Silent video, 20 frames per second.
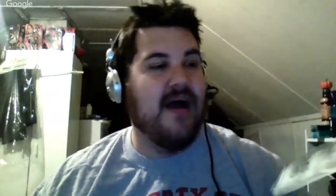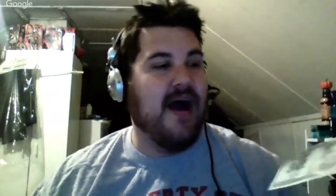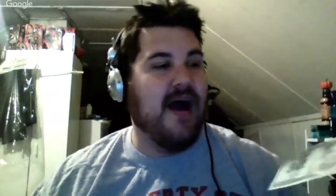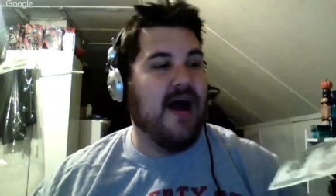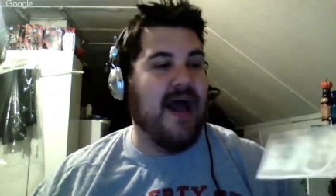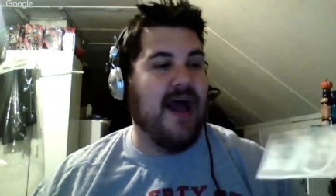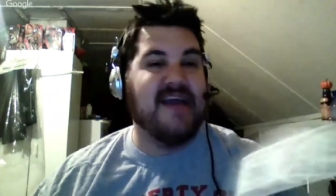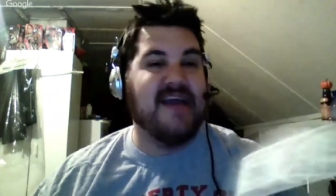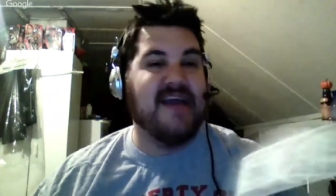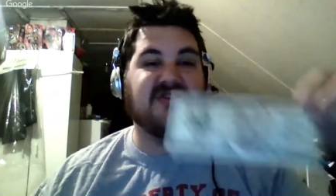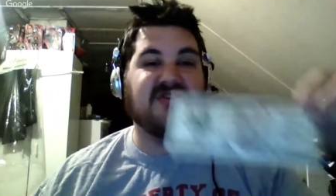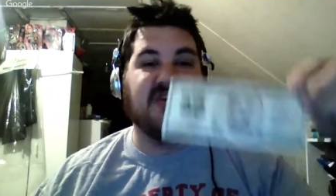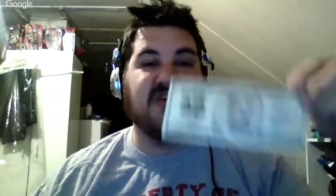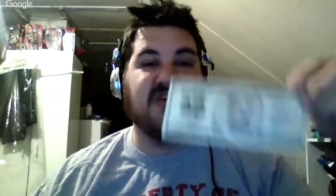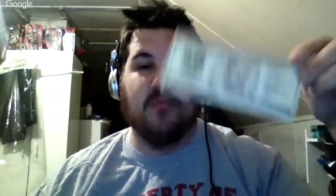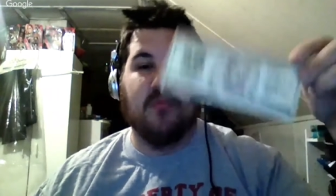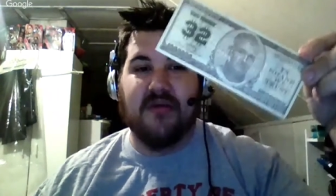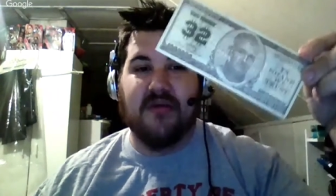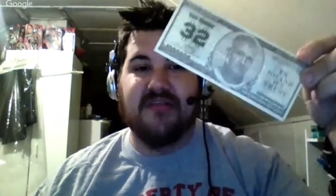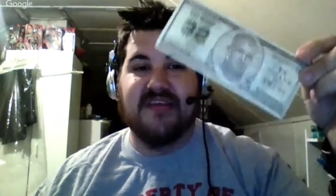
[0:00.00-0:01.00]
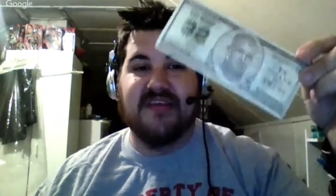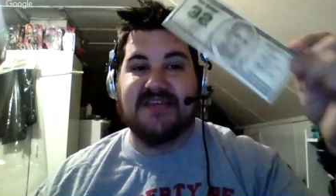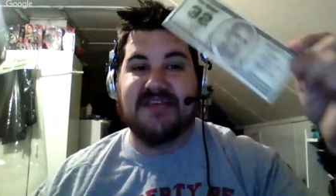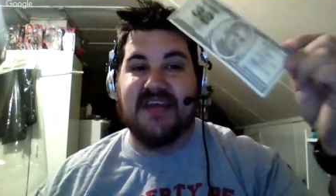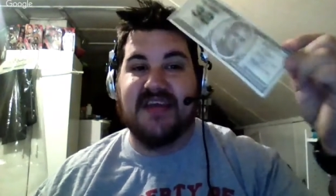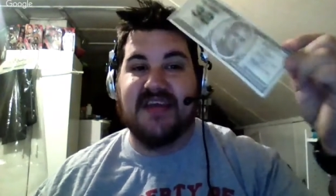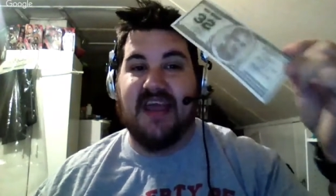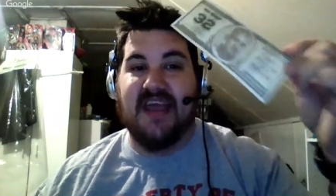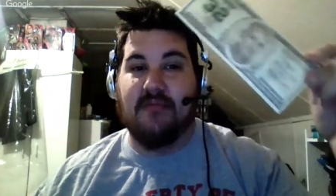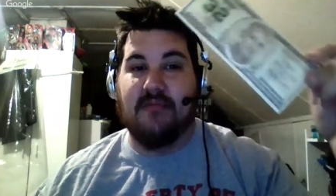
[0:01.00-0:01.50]
I actually won this
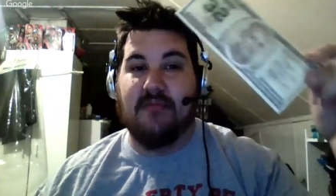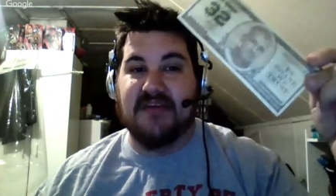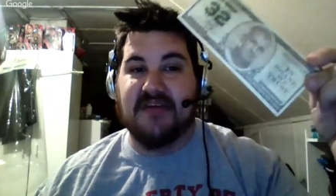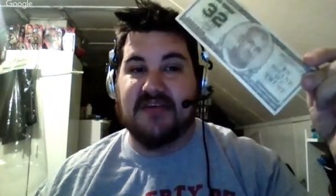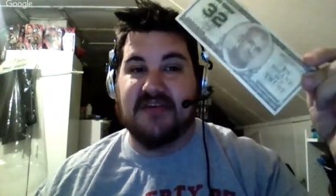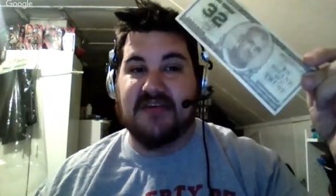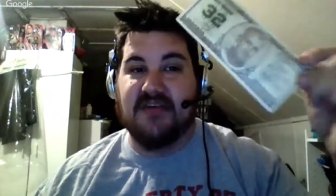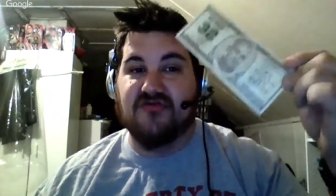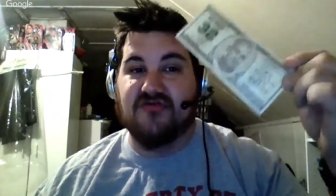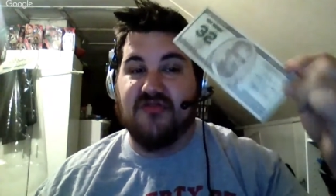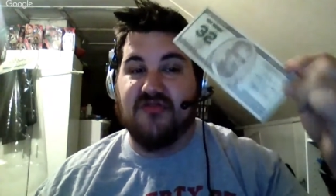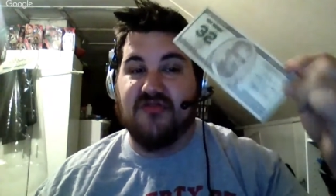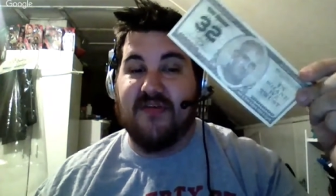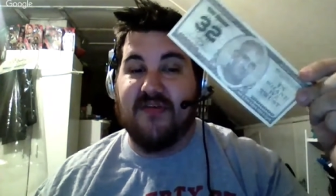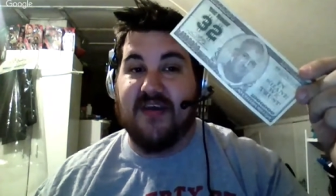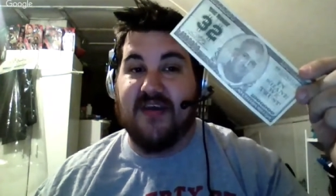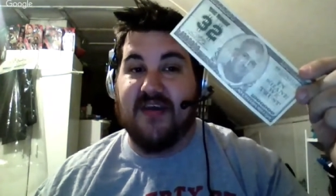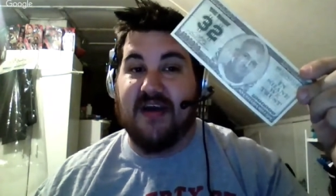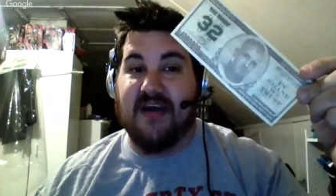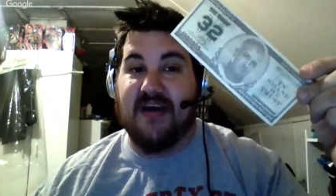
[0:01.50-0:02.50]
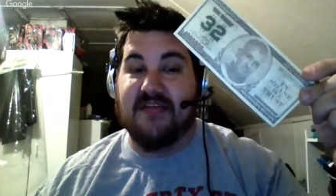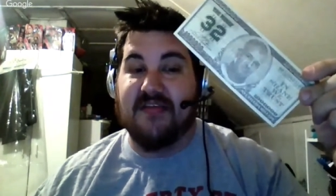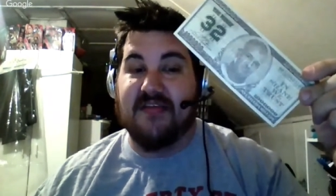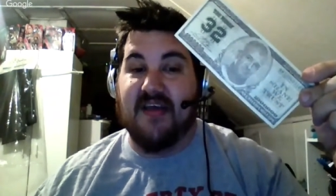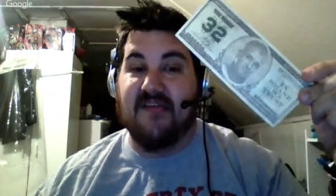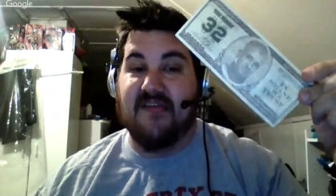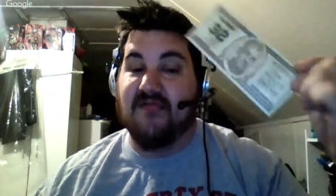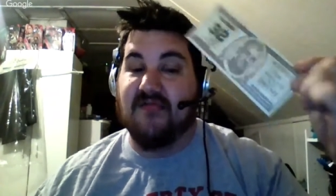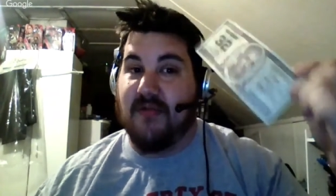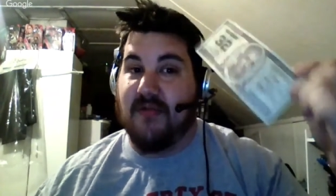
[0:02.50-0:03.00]
in a wrestling trivia
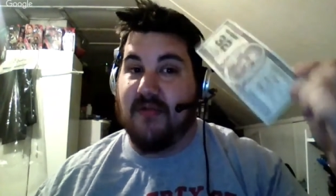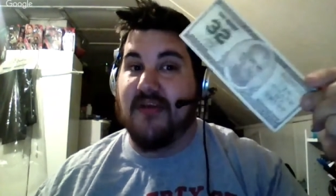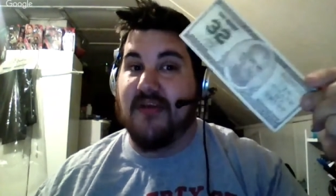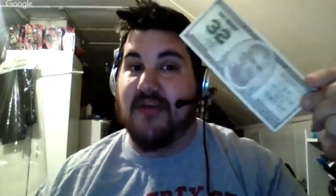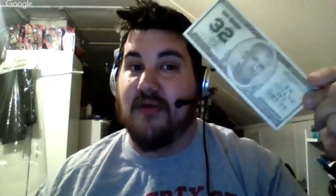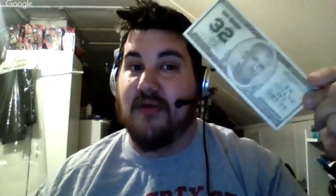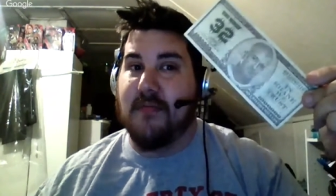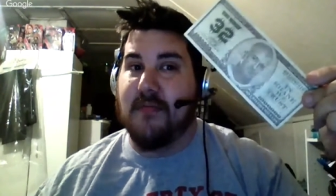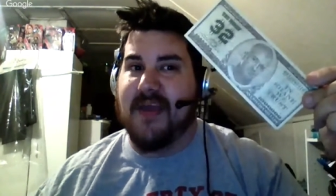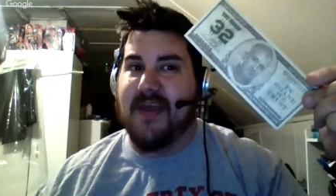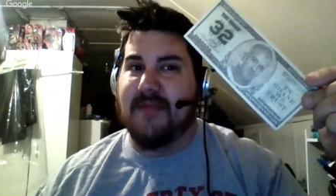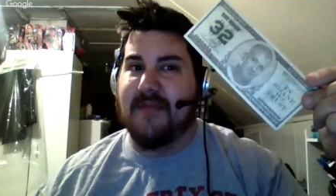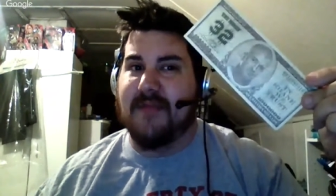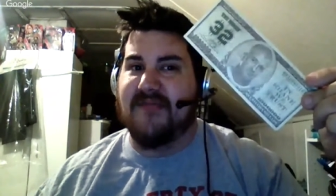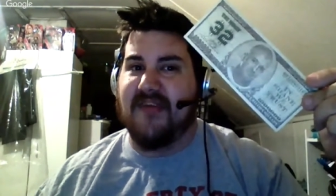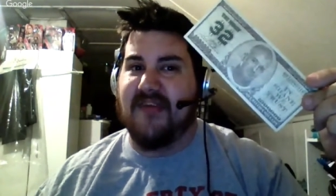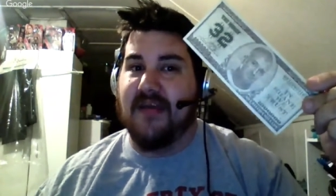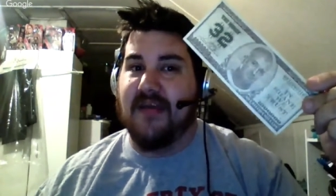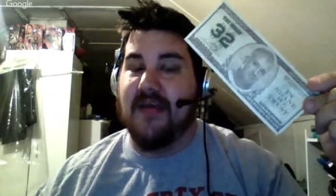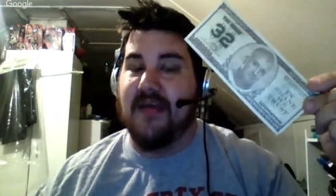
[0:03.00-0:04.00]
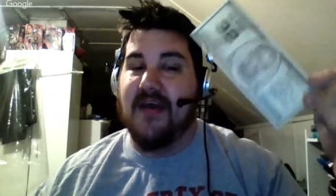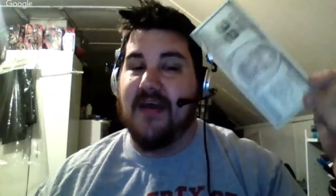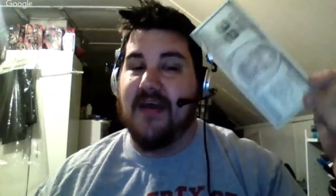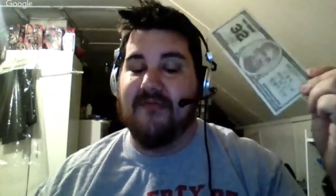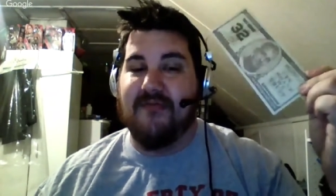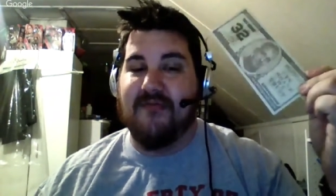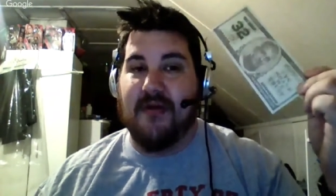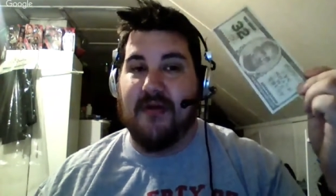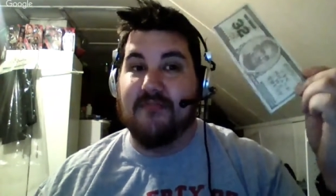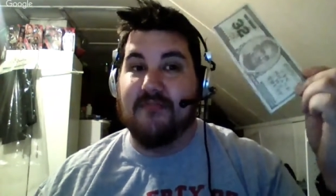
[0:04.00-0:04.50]
contest right here in Poughkeepsie
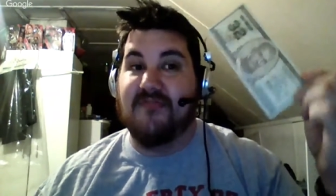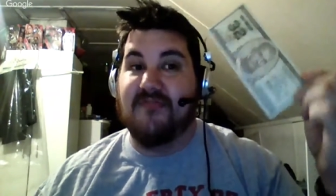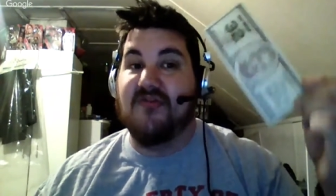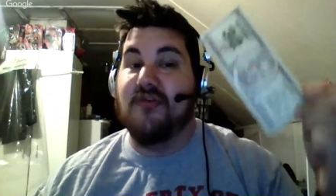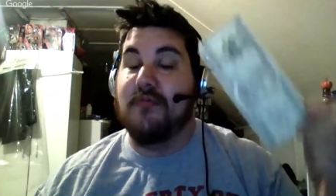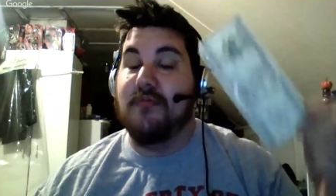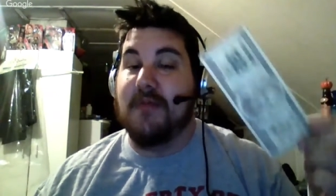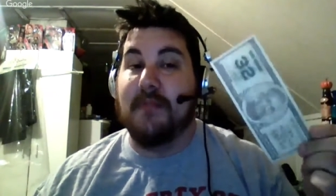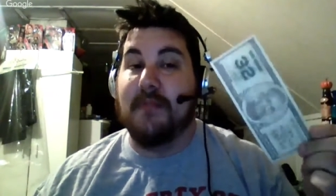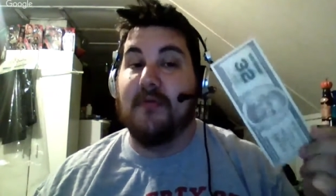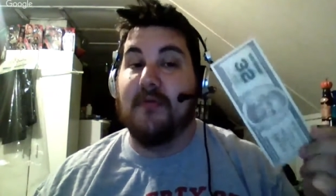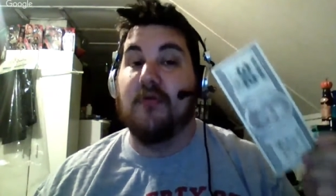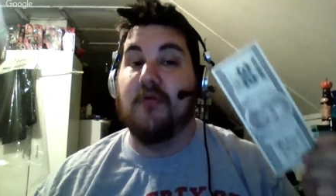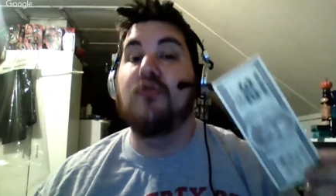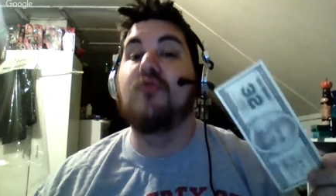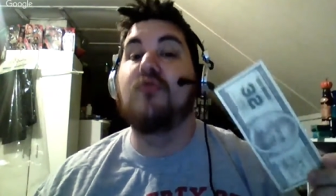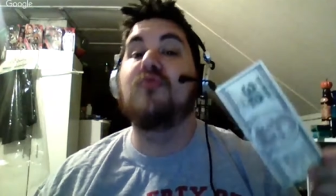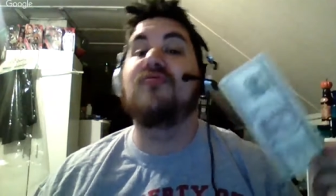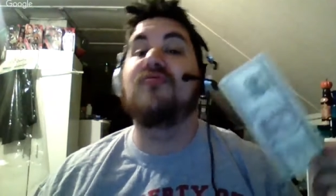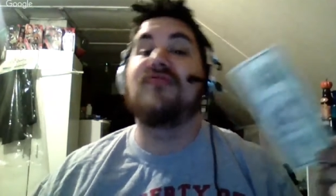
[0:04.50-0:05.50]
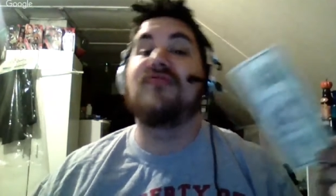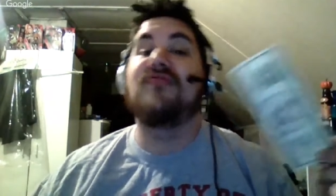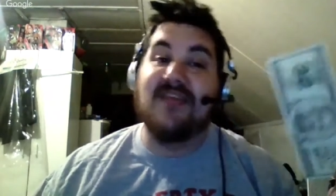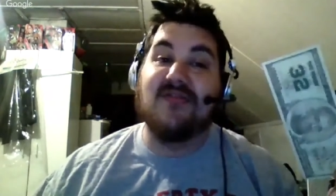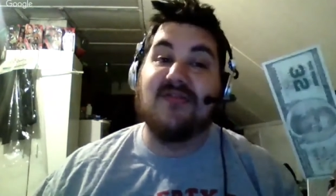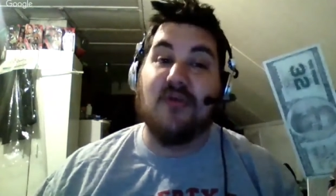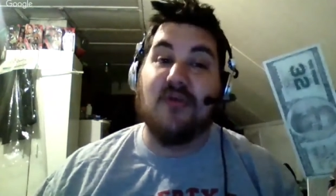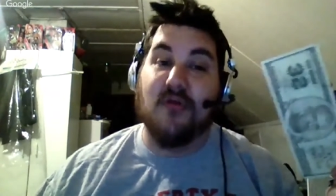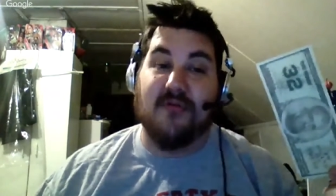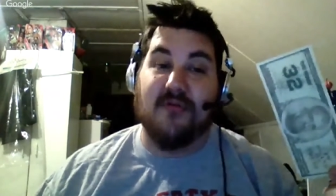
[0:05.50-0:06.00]
from two people who
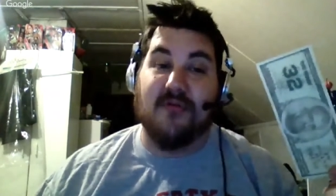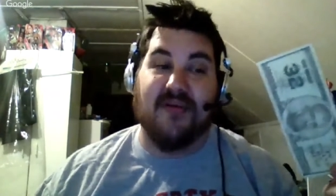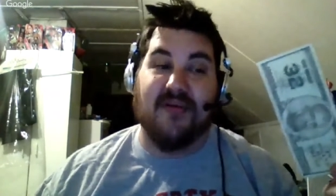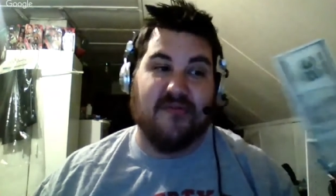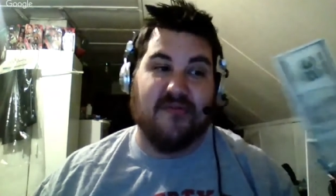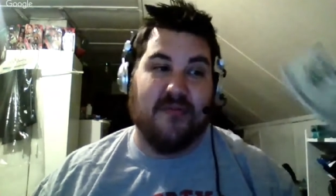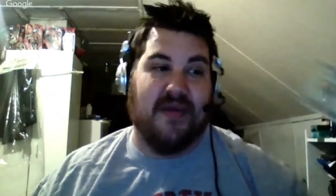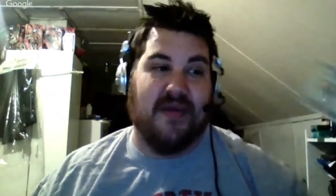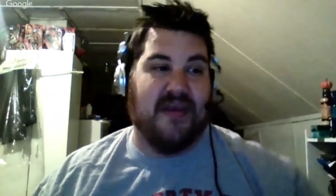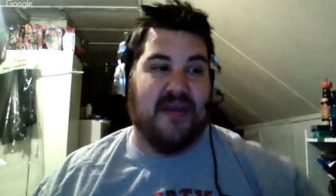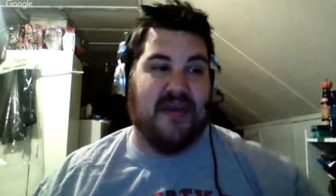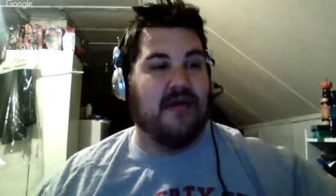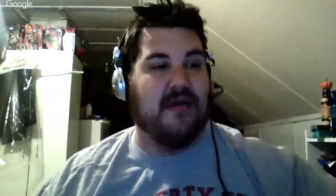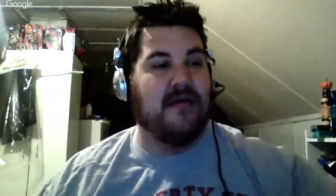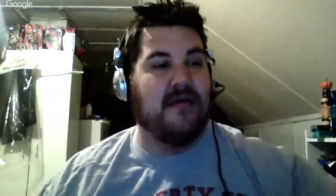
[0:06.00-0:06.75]
did go to WrestleMania.